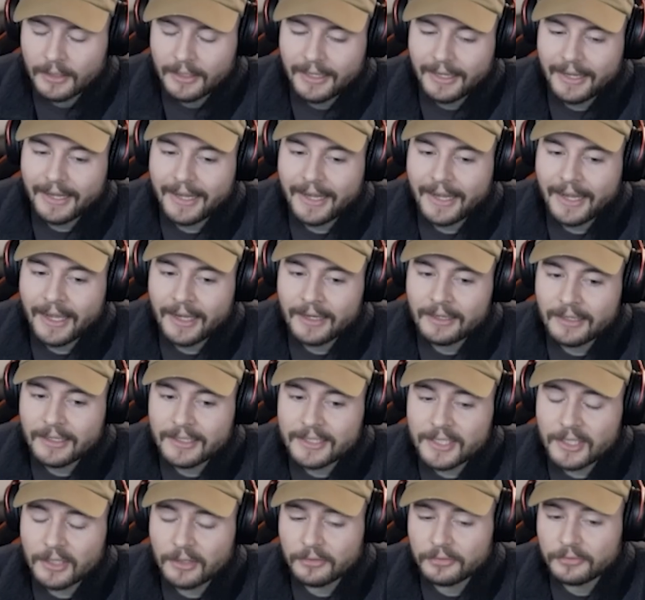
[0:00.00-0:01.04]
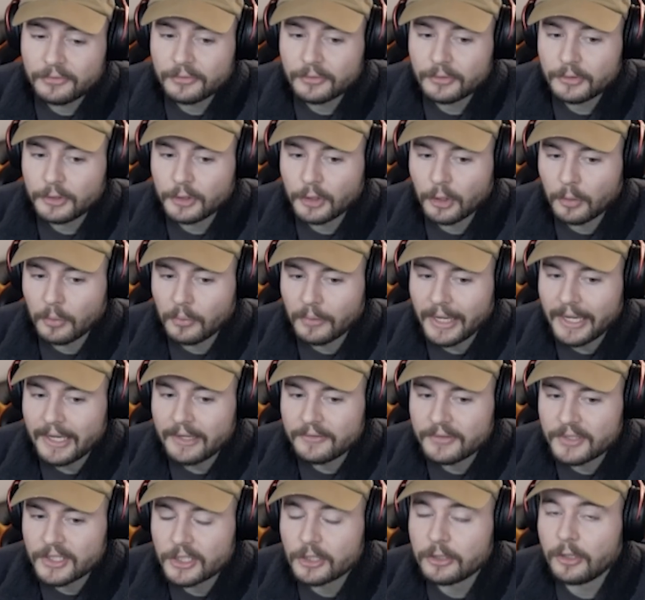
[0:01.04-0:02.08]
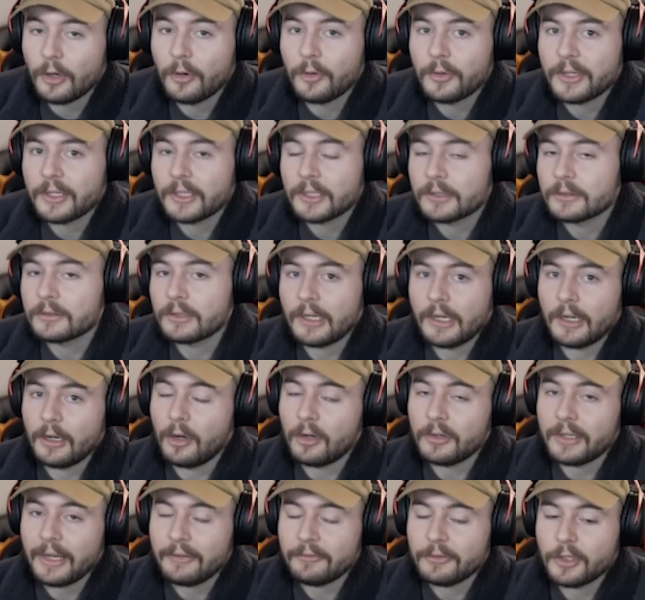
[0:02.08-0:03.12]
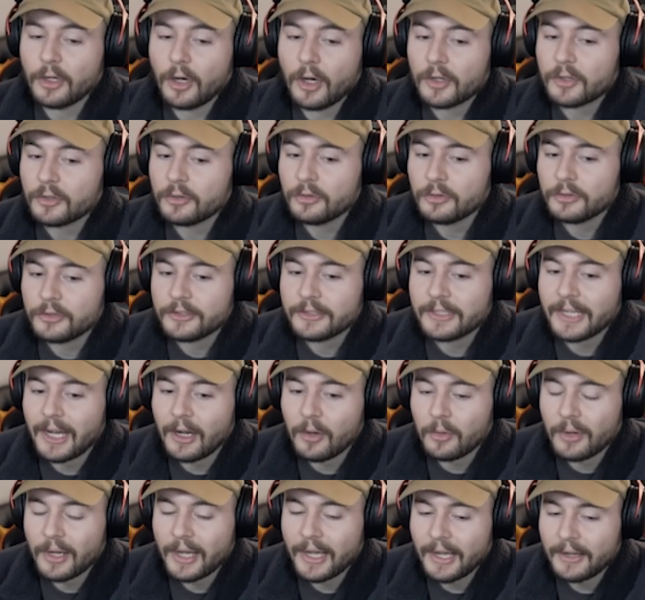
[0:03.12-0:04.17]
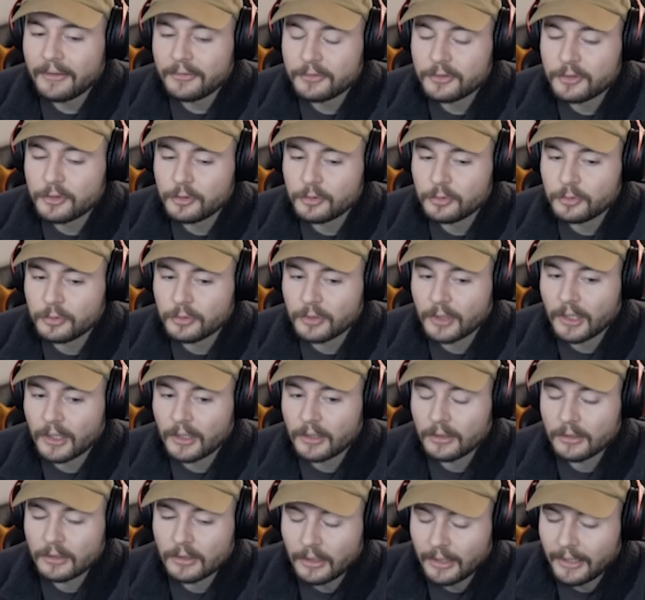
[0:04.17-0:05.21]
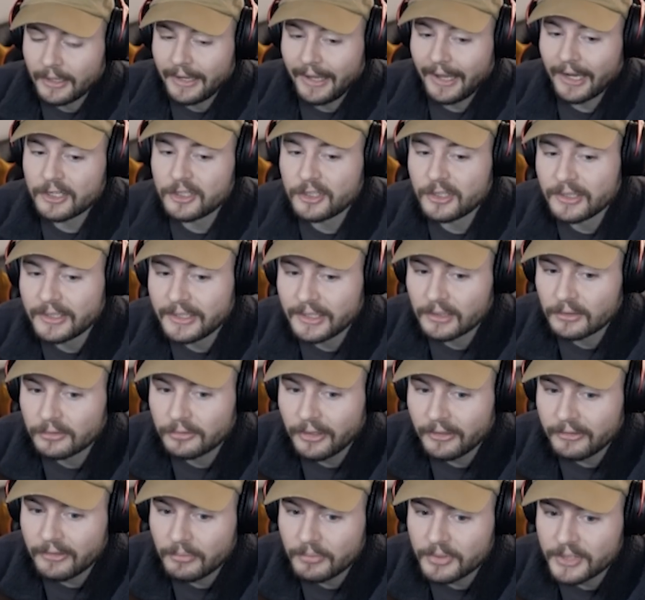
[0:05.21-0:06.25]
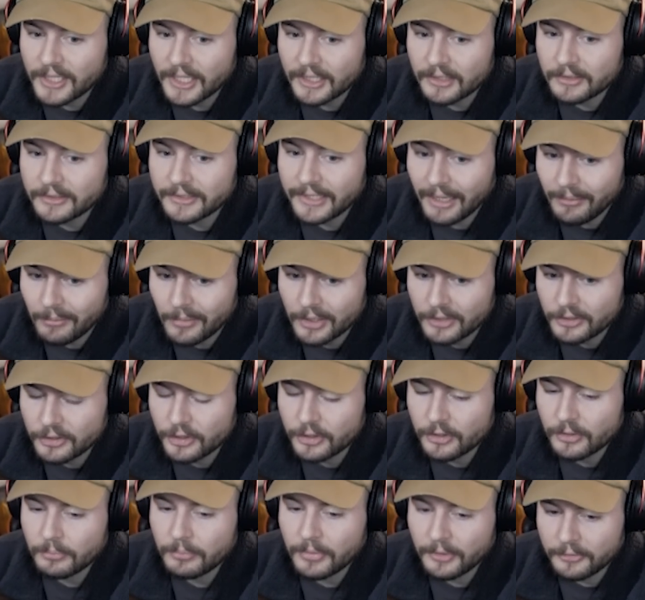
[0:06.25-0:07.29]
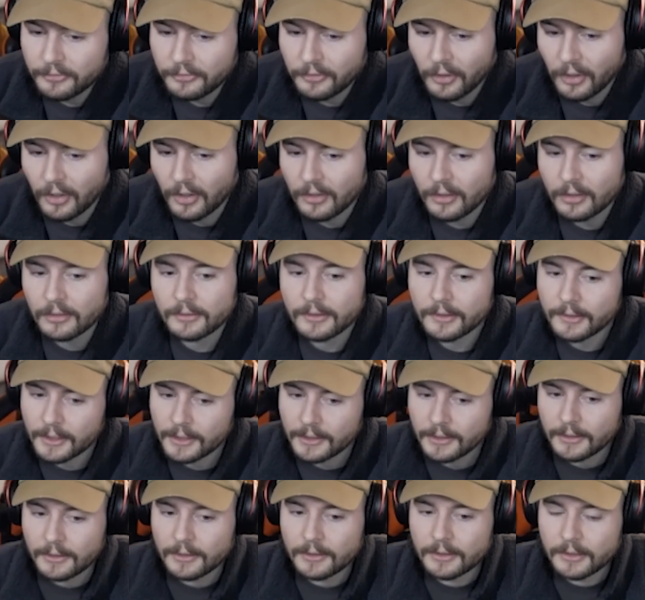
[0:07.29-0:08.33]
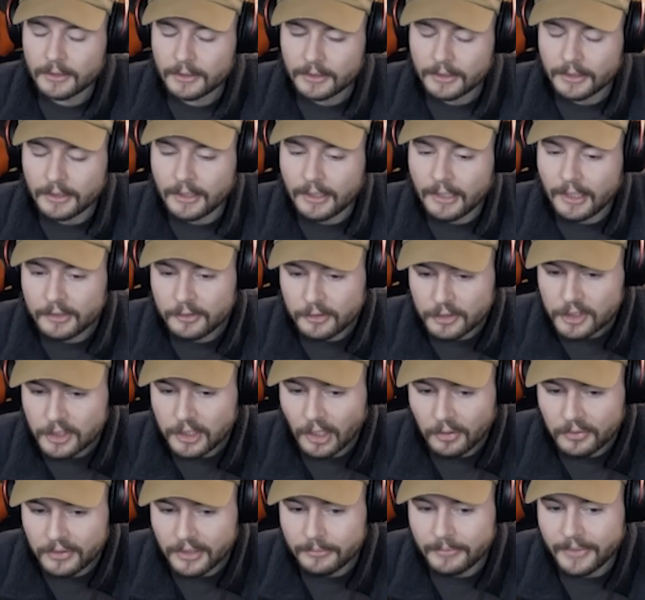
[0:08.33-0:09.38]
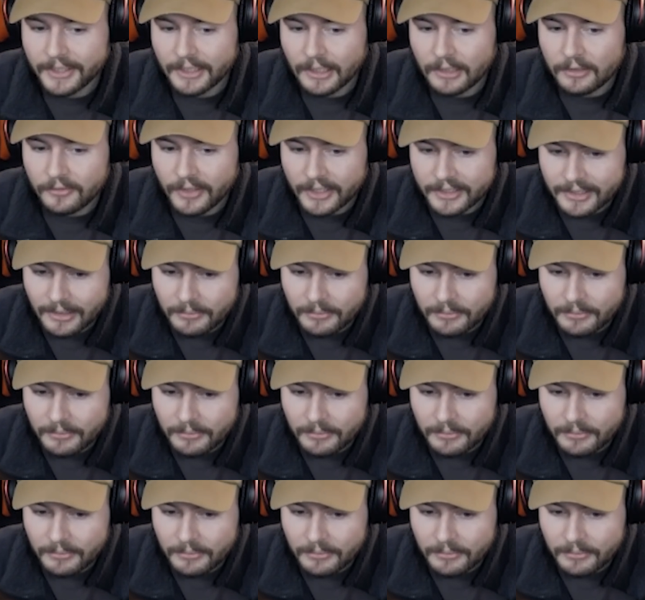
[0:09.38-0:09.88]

And instead of your waves slowing on every auto, you now have to actually deal 50% damage before you slow them again, right?